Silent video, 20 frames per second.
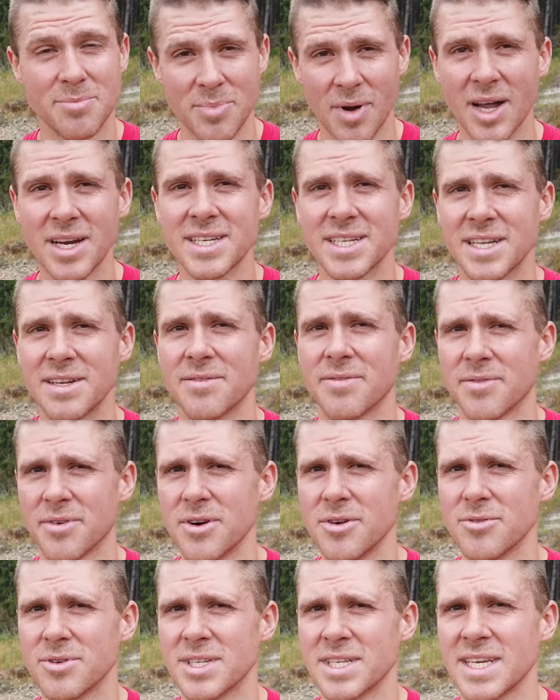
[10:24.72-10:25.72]
abundant
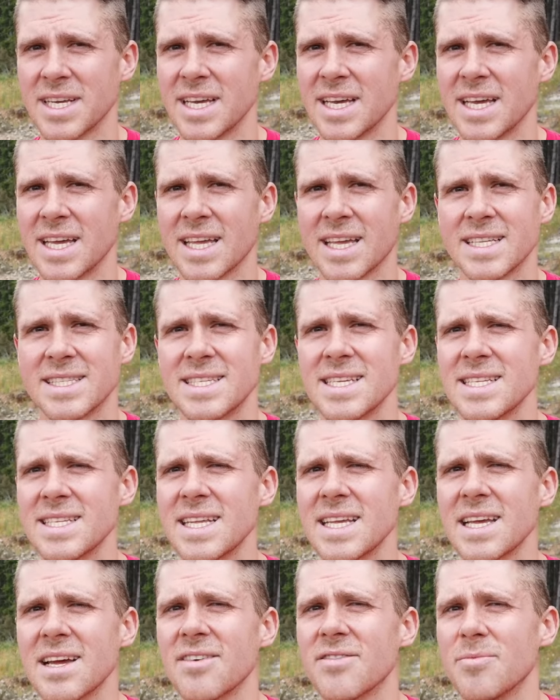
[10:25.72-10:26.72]
fruit.
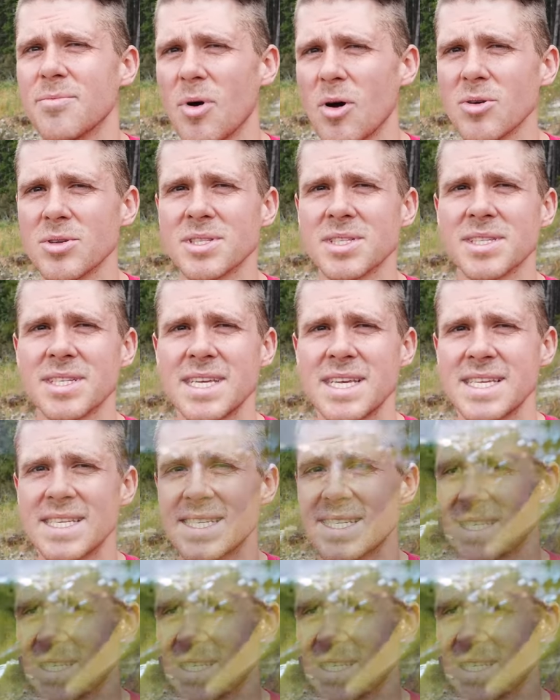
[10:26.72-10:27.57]
Consisting of mostly